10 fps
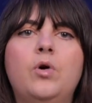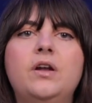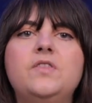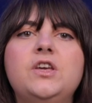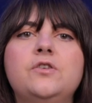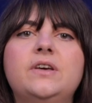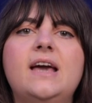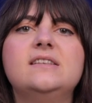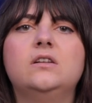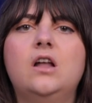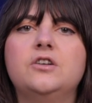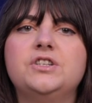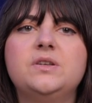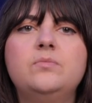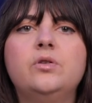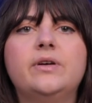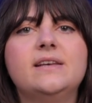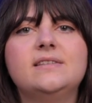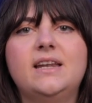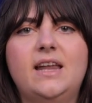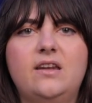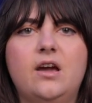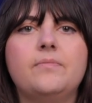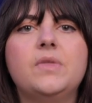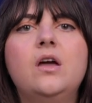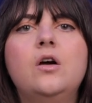one of the UK's largest employers in India,